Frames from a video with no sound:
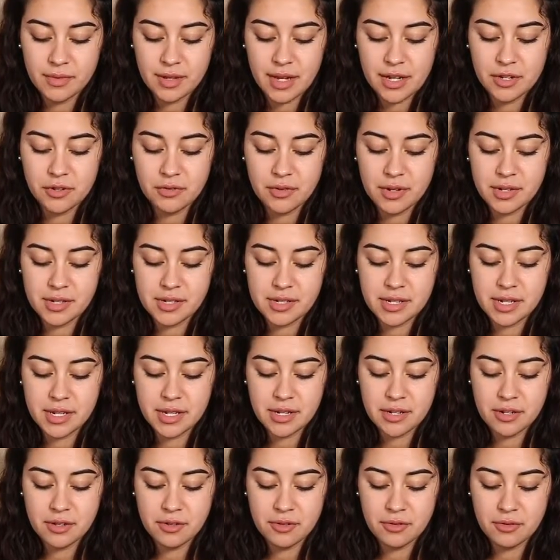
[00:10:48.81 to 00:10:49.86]
And you
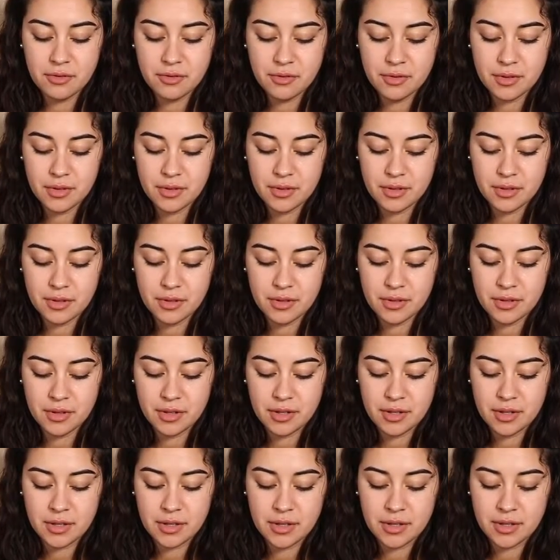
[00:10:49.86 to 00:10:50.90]
continue
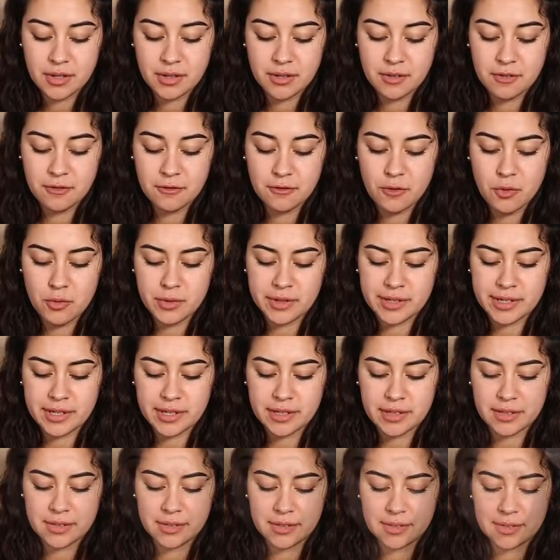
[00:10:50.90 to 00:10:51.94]
folding.
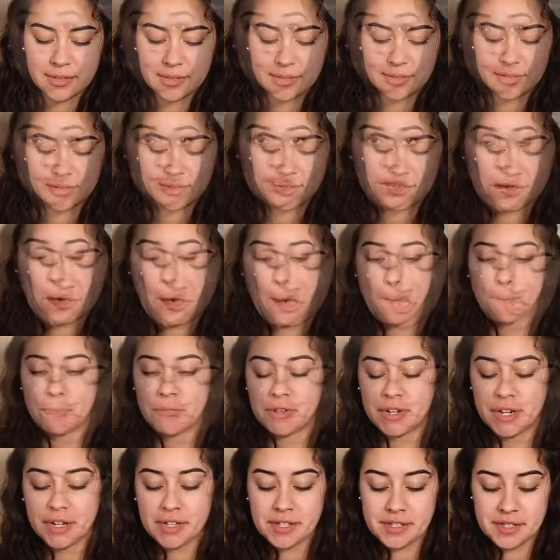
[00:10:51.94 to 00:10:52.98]
And
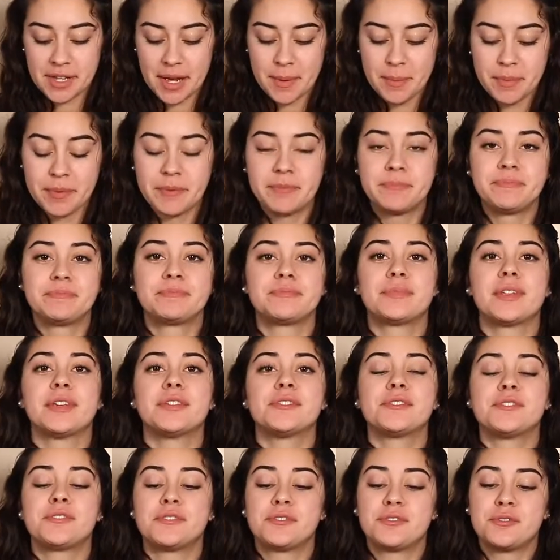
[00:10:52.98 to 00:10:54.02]
the next step
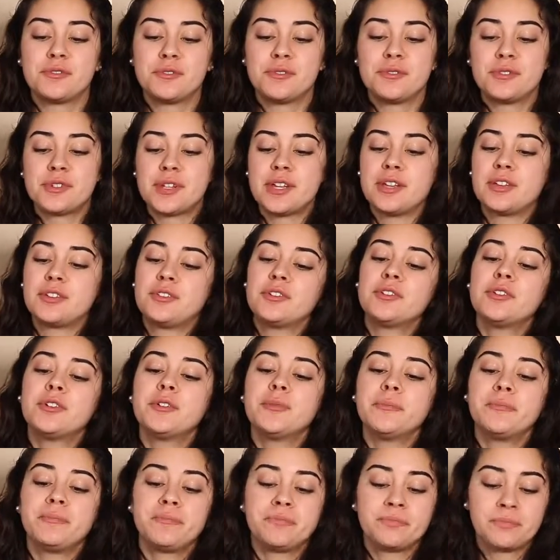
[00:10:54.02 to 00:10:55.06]
is to take your
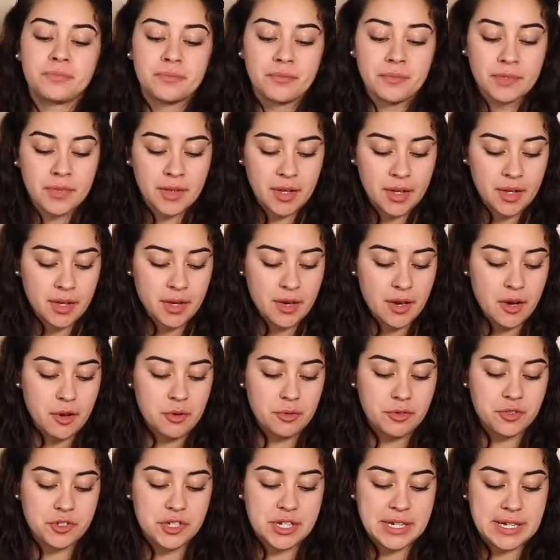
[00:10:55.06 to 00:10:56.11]

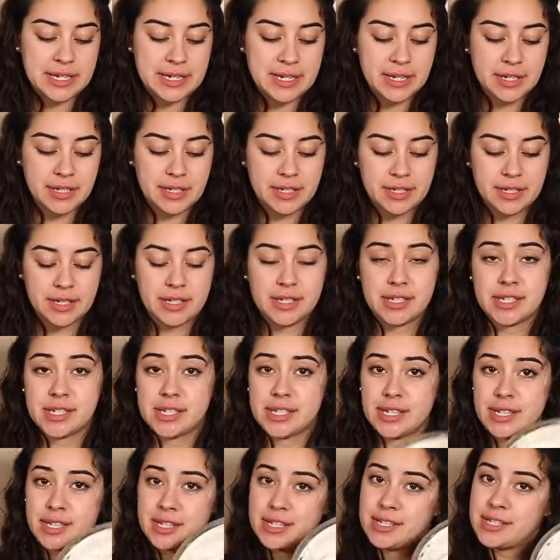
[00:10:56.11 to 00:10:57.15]
OG
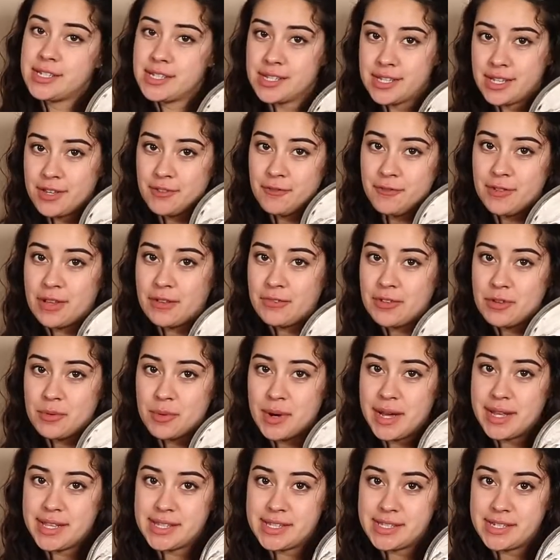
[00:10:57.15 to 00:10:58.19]
fluffy
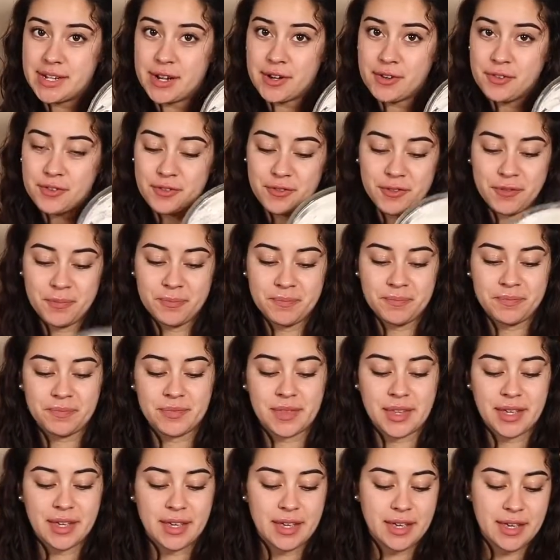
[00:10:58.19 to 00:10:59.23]
white stuff,
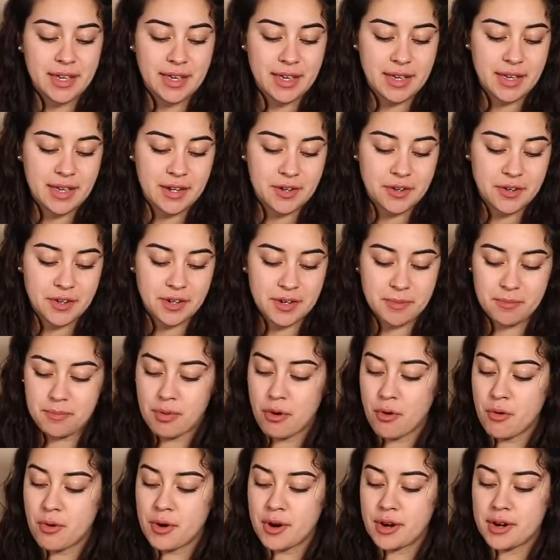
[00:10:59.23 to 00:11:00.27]
and you're gonna
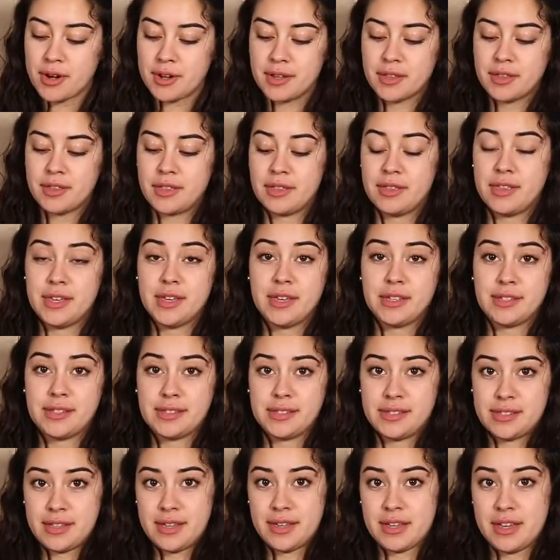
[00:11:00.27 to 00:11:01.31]
pour
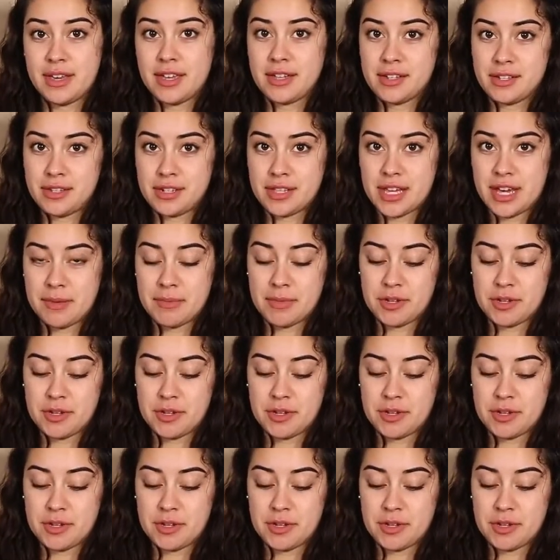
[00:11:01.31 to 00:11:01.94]
this into that